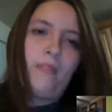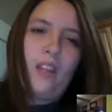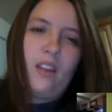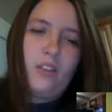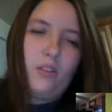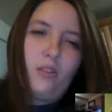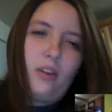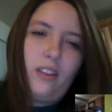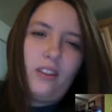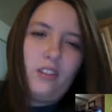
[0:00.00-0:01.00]
So
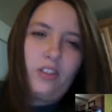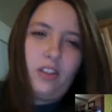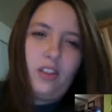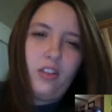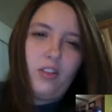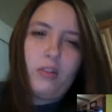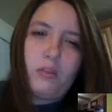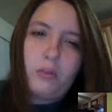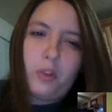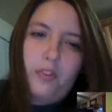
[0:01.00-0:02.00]
I think just like the general
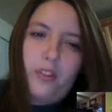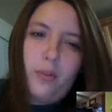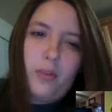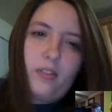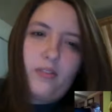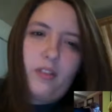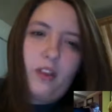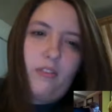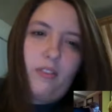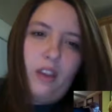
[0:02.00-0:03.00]
rule of thumb is if
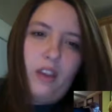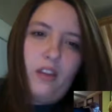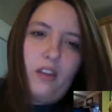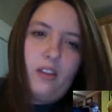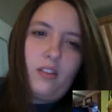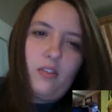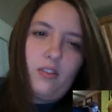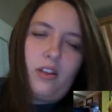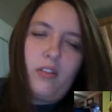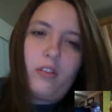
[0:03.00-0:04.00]
n is
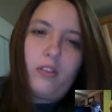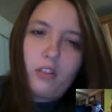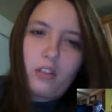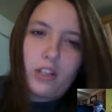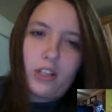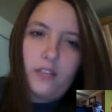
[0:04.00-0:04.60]
greater than 30.